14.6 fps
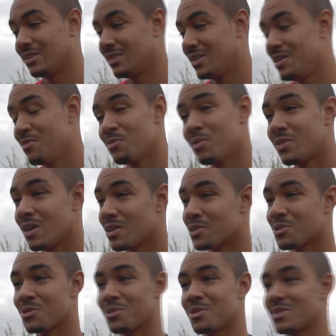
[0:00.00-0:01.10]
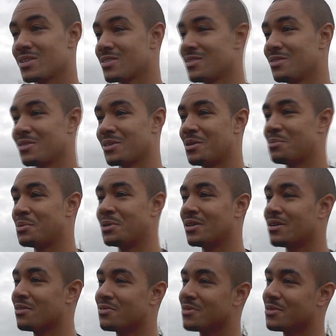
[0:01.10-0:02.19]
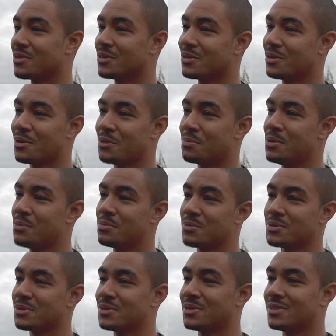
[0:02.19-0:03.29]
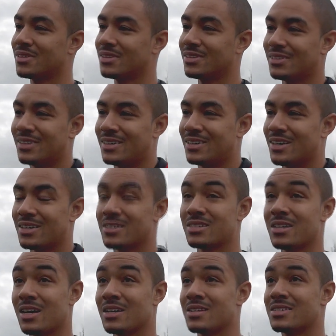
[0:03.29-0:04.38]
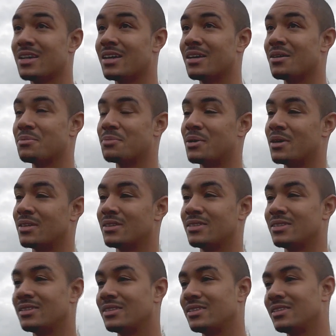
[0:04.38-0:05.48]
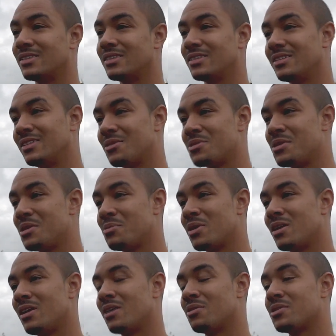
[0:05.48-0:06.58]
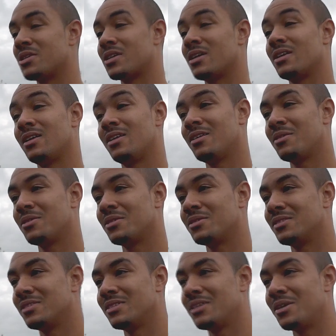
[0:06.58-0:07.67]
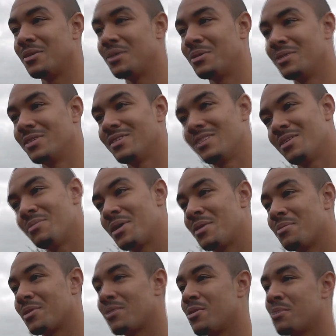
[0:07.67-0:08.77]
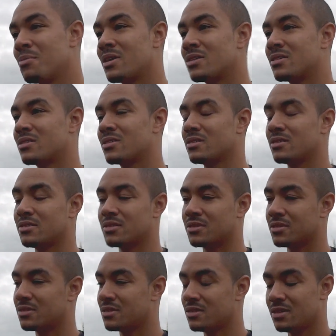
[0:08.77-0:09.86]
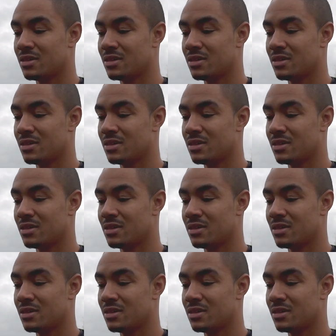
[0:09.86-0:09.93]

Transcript: Even with that assurance, it's not going to be enough for a lot of people, so, you know, I can say it, but they'll see the body language again, and they'll make up their own minds, you know, so